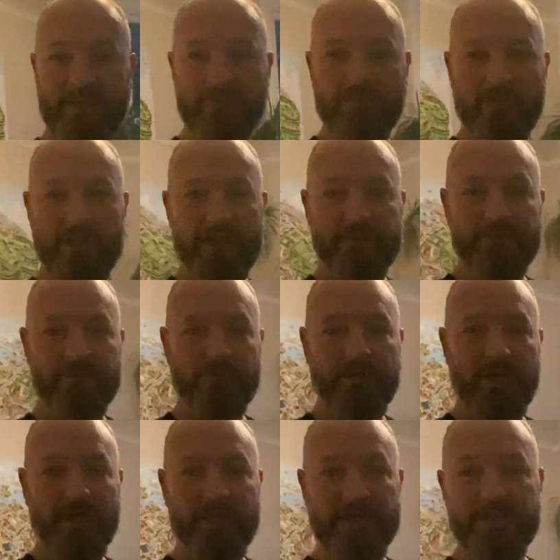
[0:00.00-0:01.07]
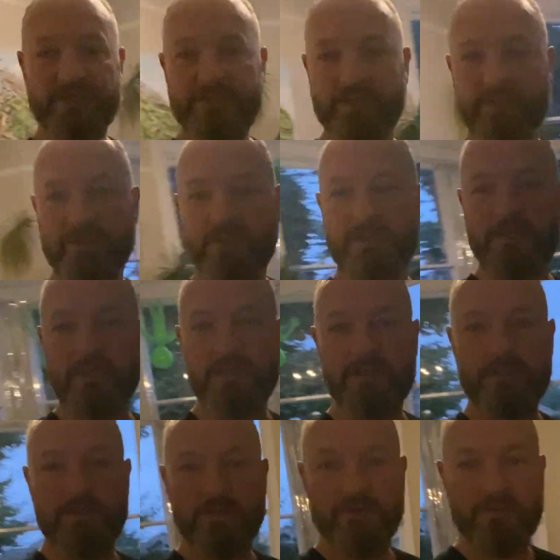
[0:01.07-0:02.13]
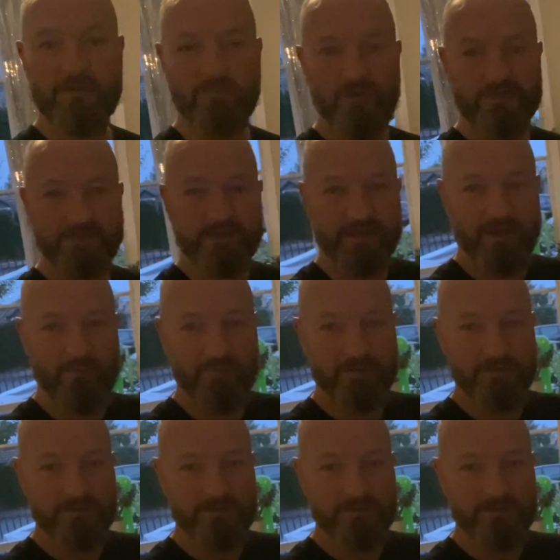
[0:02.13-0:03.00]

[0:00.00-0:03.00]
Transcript: a ride out to uh, Hitchin on the Mighty Cub,